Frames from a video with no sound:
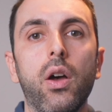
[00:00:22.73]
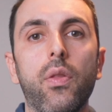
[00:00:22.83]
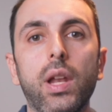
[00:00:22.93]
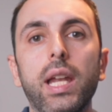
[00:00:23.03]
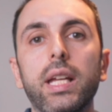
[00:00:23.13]

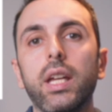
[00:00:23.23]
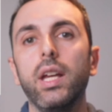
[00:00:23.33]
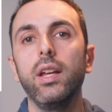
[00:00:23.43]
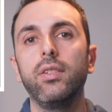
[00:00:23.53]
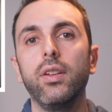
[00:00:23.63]
The link
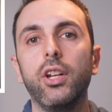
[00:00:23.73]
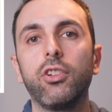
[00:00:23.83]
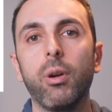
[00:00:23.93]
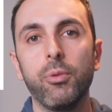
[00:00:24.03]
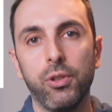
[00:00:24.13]
is in the
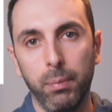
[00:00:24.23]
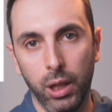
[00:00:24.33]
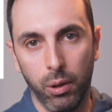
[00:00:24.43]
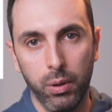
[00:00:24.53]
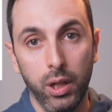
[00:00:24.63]
description
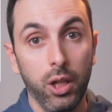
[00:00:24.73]
below,